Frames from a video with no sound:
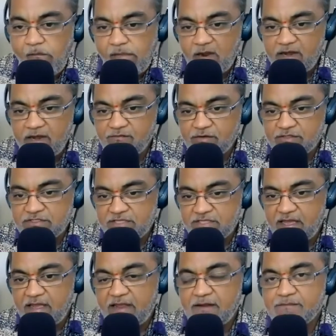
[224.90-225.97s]
It was
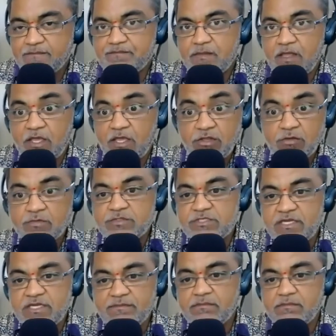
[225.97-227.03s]
a
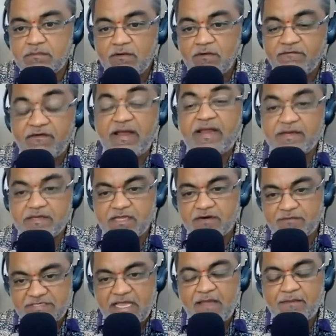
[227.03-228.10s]
Hindu-Muslim fight that
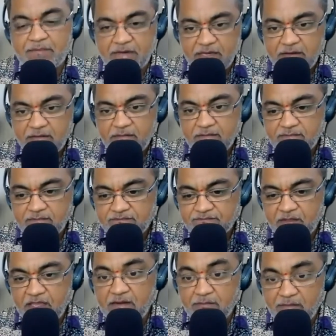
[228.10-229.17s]
was happening
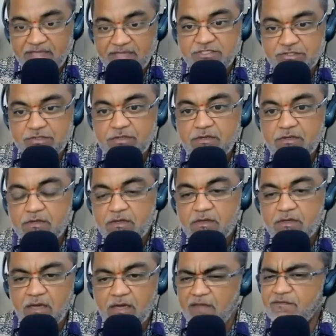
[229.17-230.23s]
in Mysore.
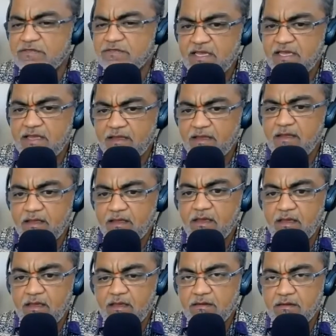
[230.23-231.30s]
I was a
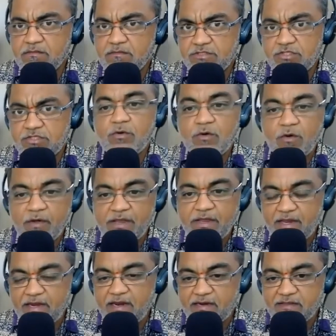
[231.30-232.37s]
school-going
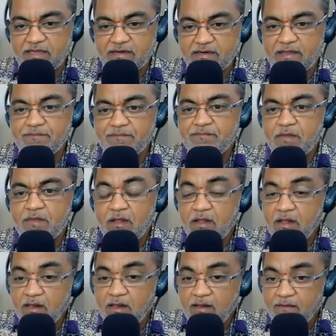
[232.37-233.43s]
kid at that time.
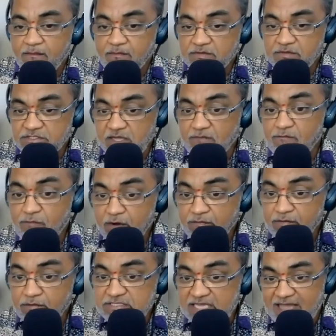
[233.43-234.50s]
Someone
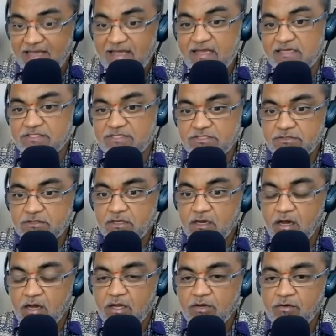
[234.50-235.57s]
was asked,
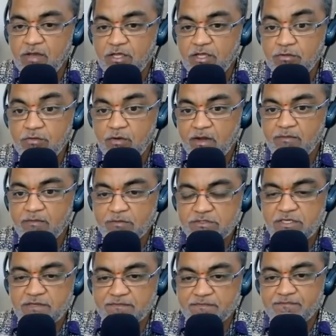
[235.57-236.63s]
are you a Hindu or a
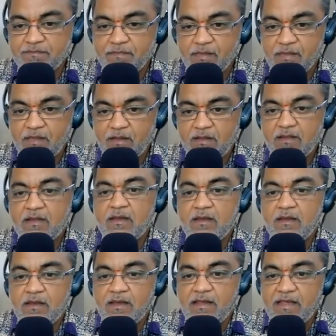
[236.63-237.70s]
Muslim?
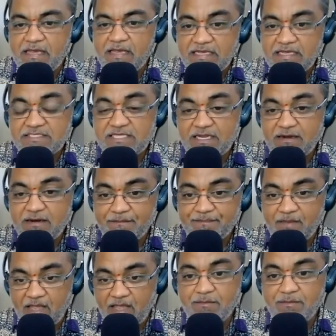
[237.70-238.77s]
He said,
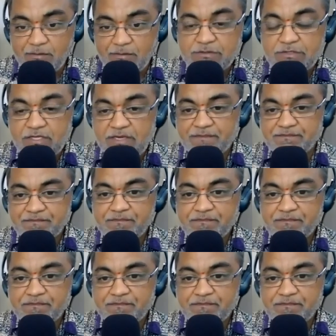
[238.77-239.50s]
I am a Muslim.